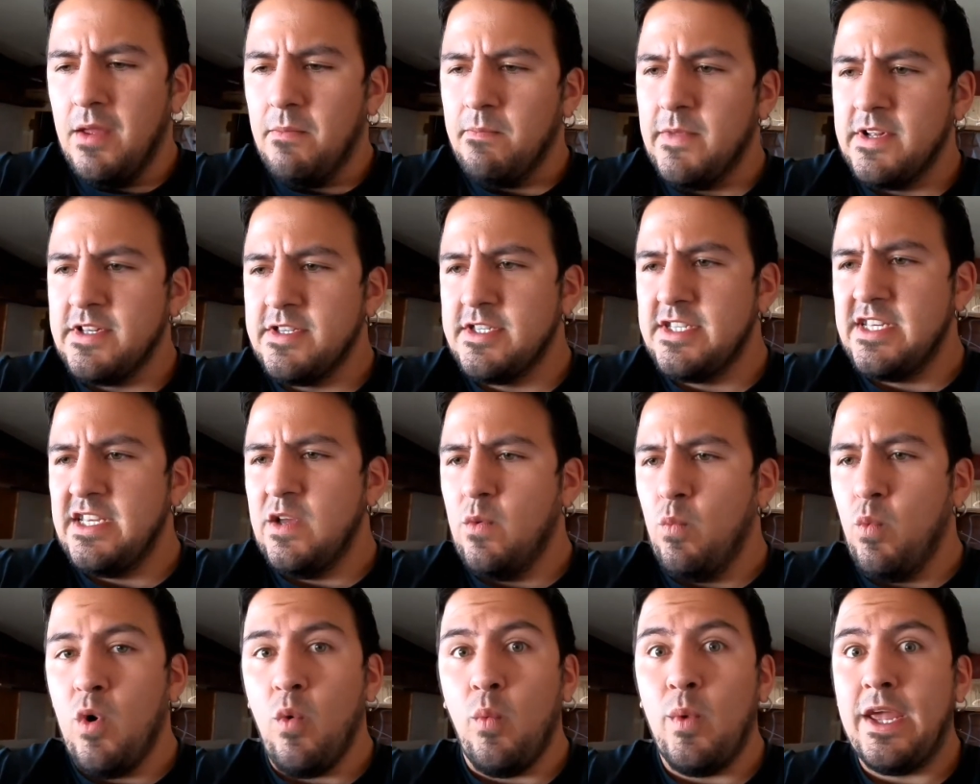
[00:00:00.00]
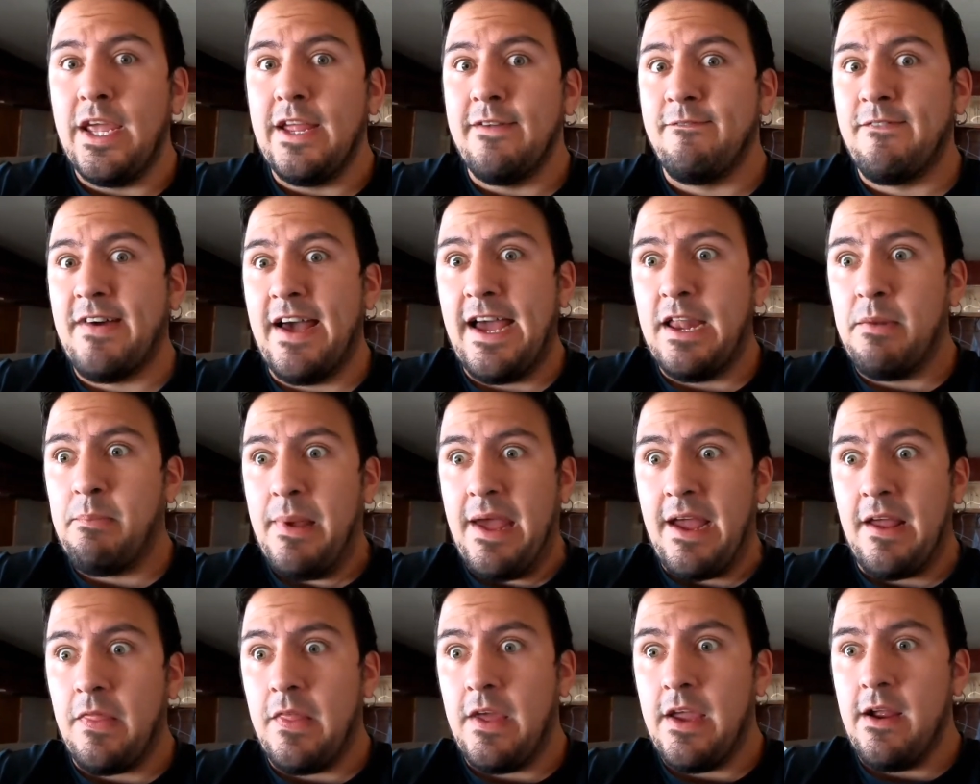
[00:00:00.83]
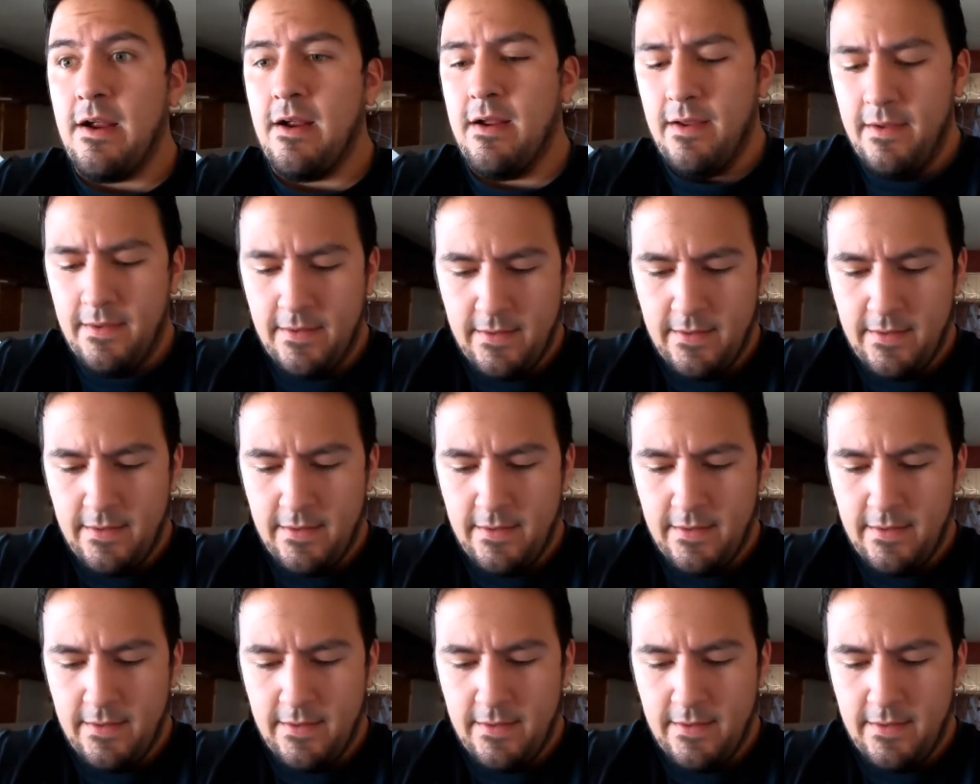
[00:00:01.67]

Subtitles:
and see what we can find back there.